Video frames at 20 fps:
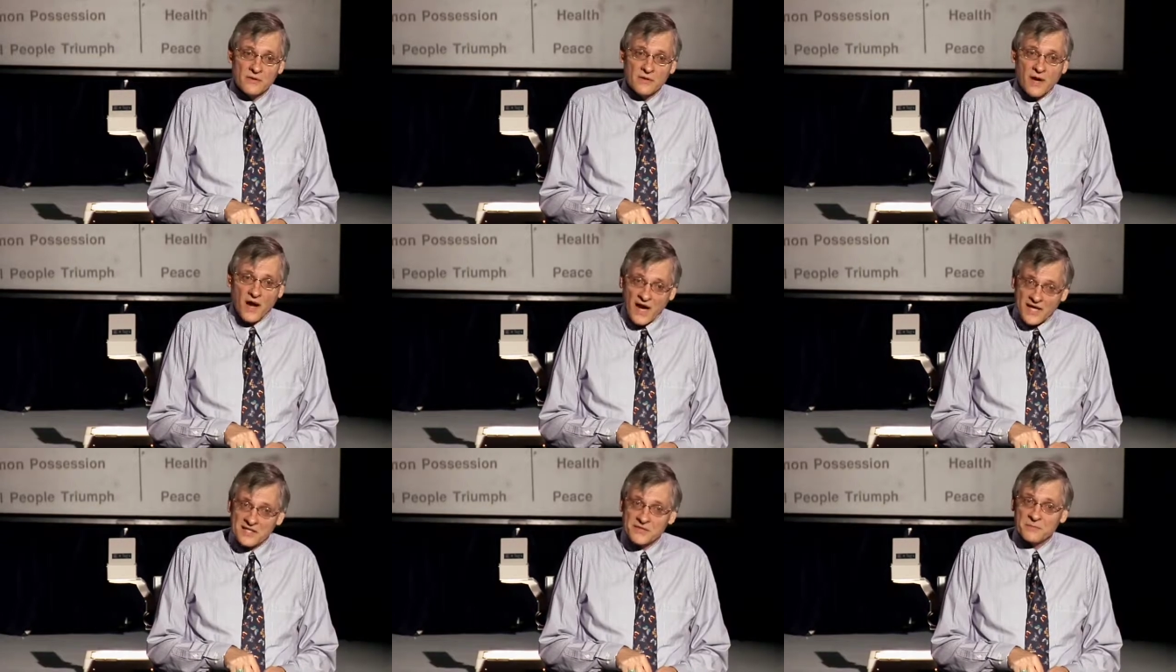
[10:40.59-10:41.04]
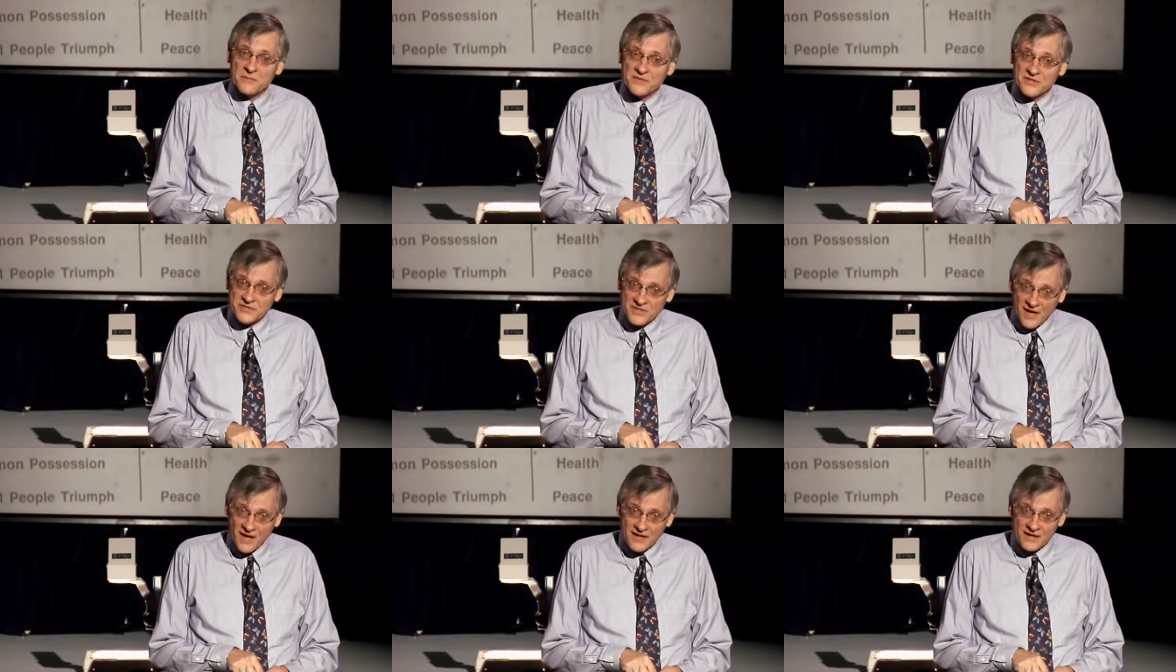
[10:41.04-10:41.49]
the kind of
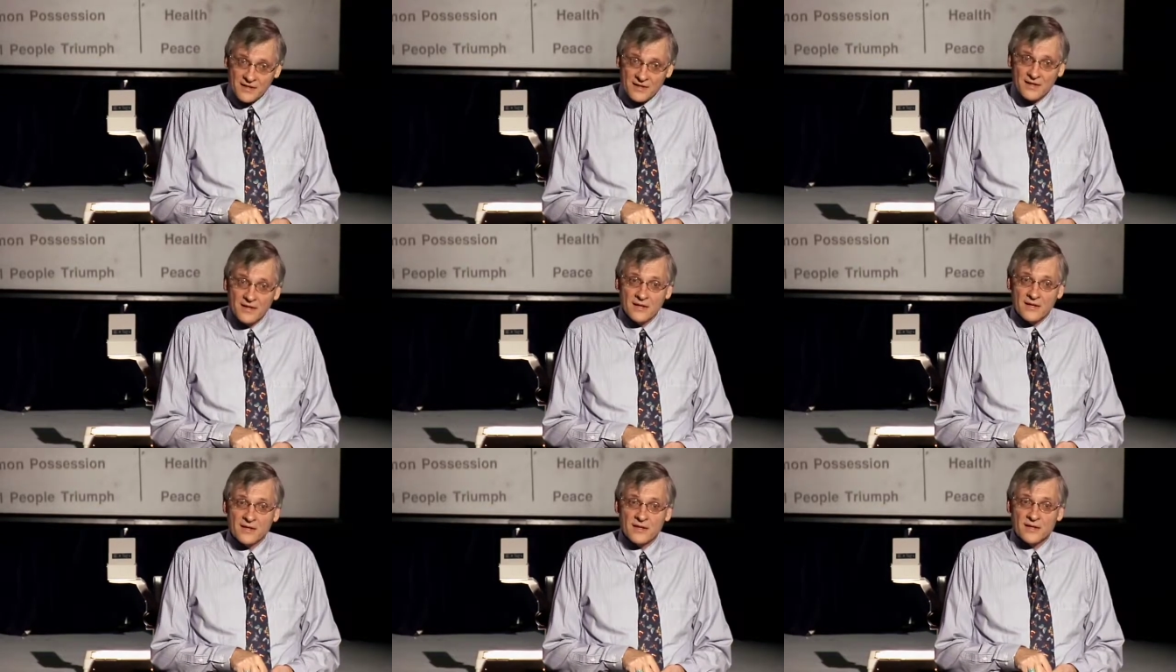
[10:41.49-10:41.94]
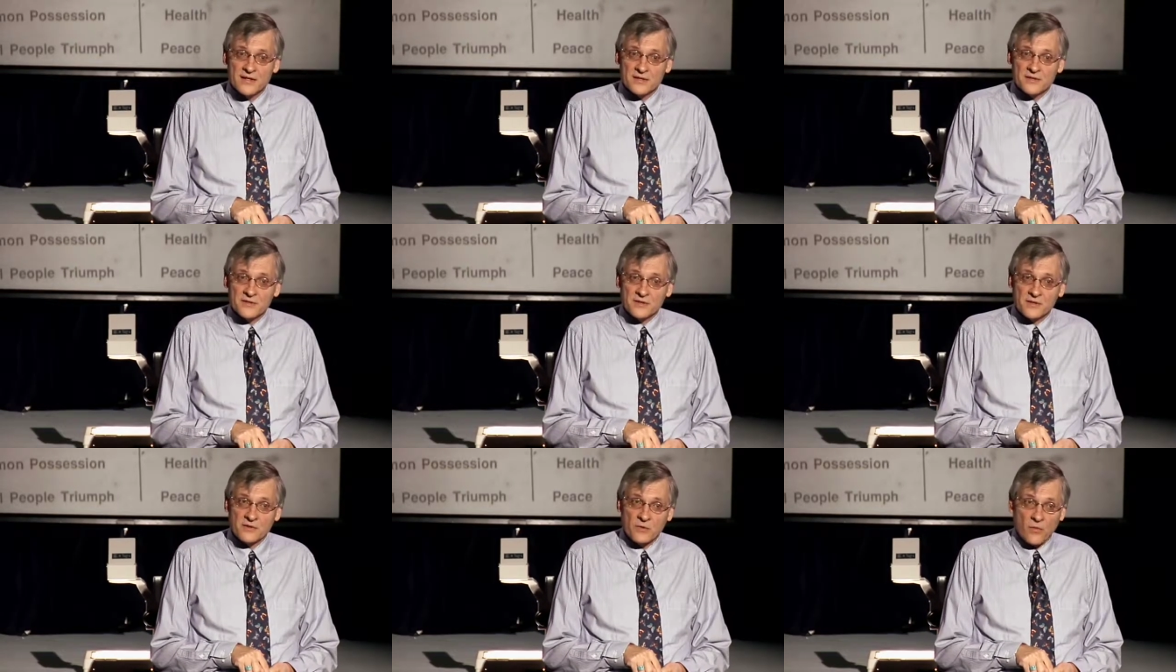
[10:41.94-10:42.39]
Messiah he
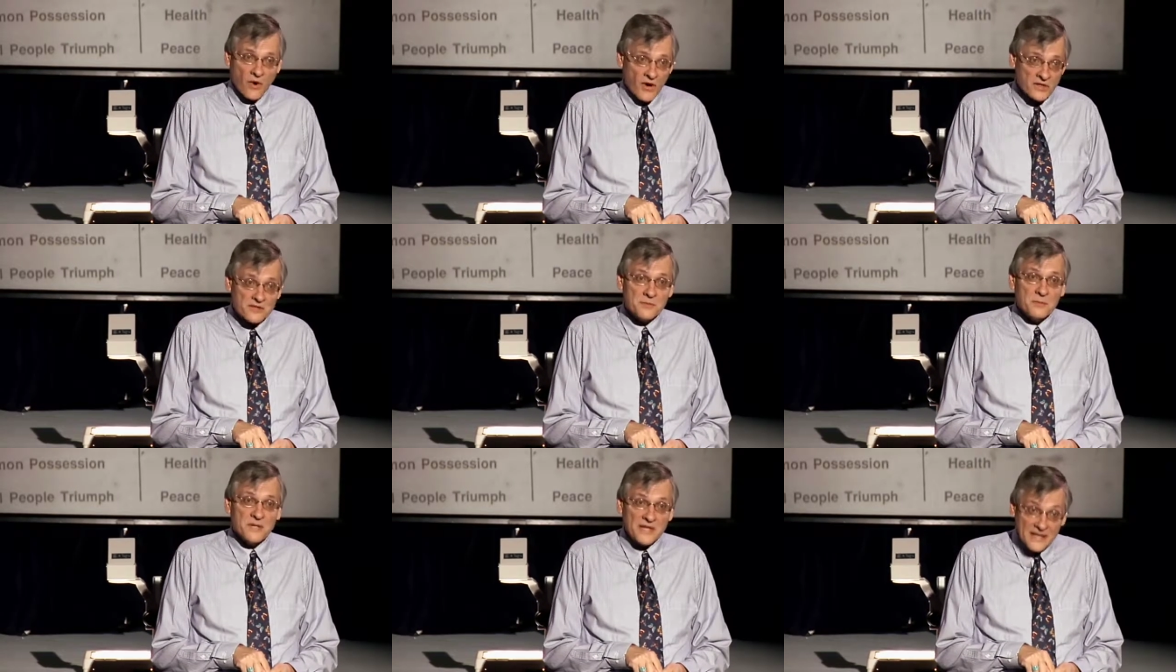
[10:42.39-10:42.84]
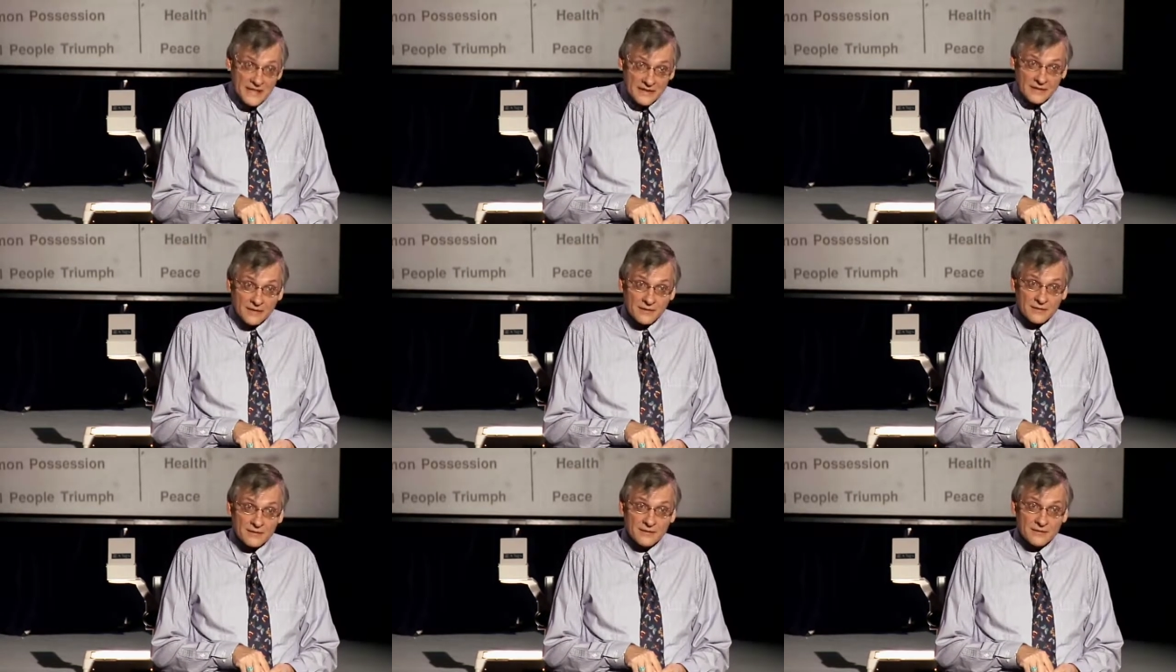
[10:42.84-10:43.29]
is going to
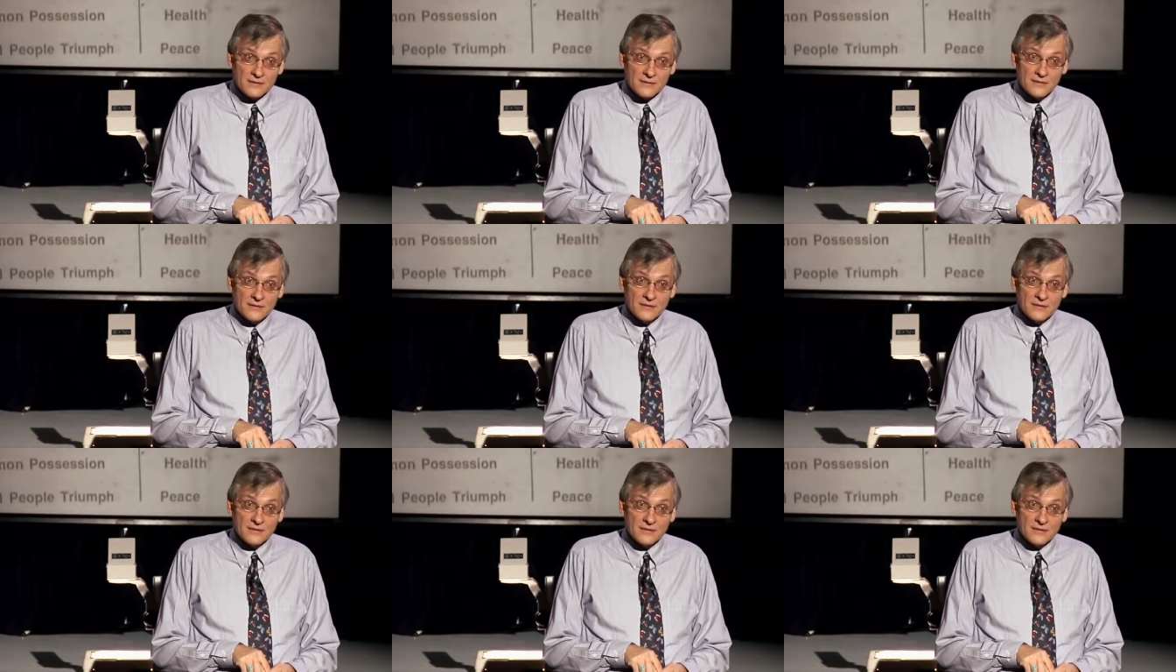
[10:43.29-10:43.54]
be.